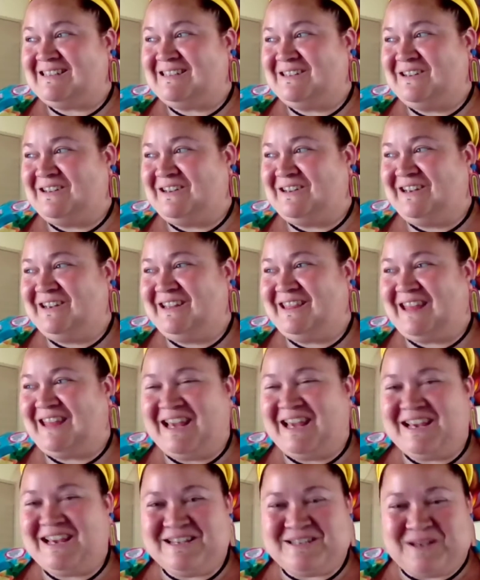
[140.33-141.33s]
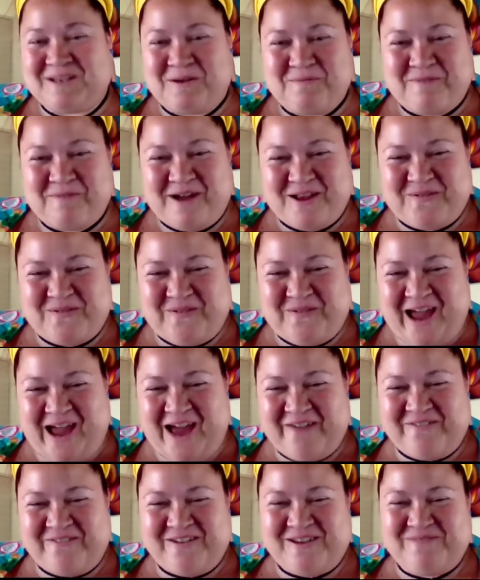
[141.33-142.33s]
so thank you so much for
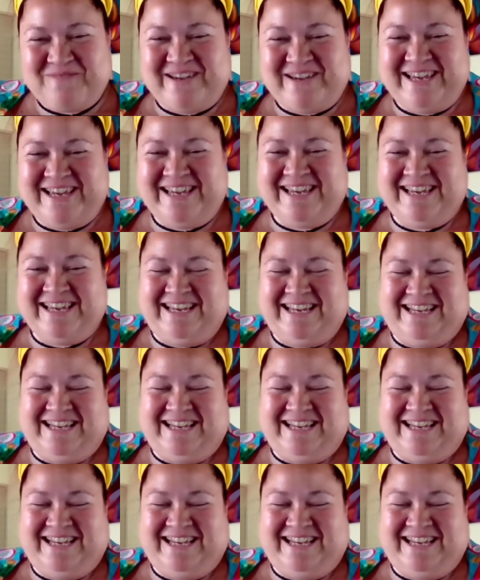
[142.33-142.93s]
having me